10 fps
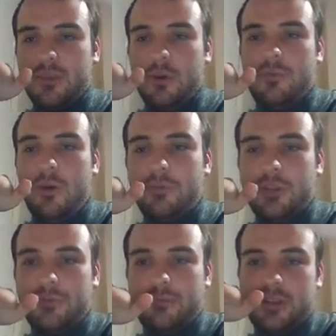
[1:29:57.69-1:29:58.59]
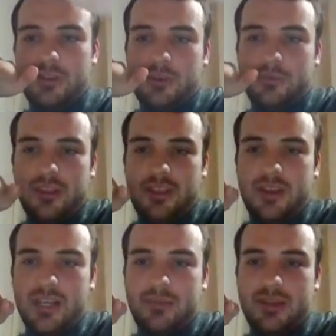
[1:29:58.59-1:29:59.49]
sort of off to the front, off to the
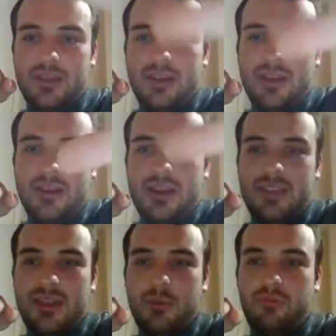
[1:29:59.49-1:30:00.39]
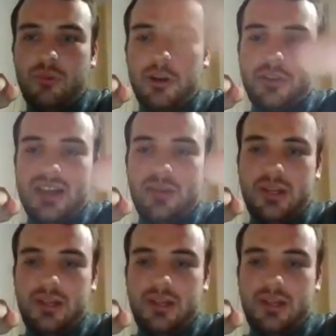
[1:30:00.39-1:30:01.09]
side of it, and they will rock their